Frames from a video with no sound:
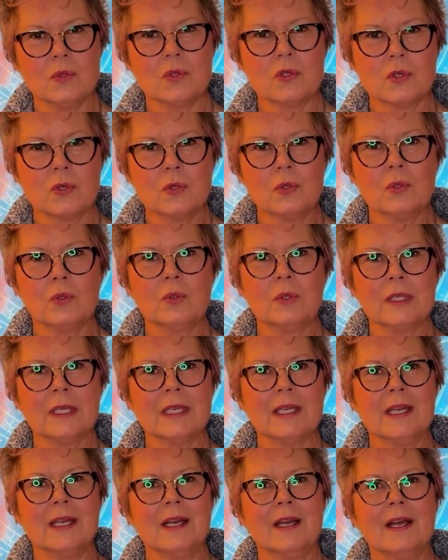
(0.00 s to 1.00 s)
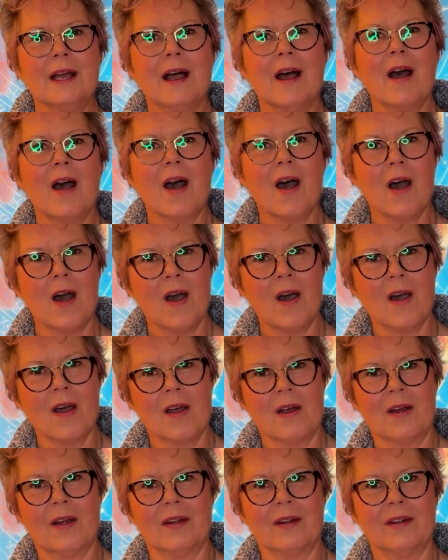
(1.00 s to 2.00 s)
truly
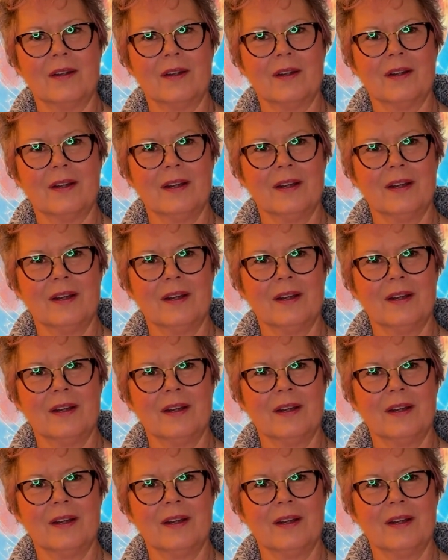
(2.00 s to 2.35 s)
are.